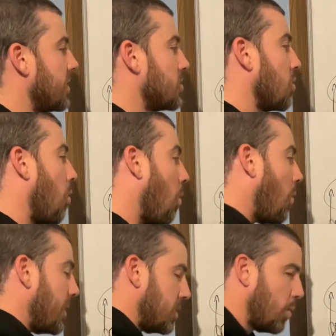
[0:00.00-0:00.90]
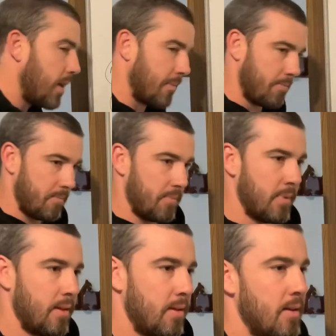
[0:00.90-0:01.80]
So all we're doing,
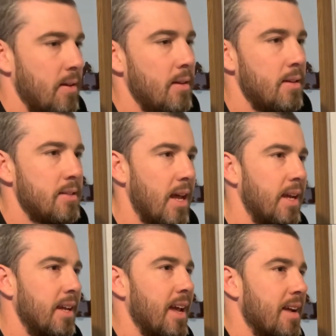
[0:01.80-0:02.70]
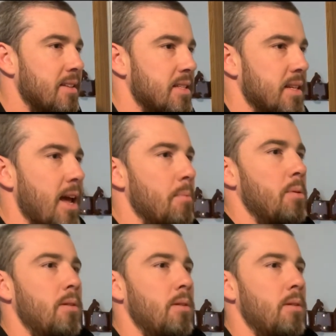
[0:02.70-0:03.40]
taking our snap,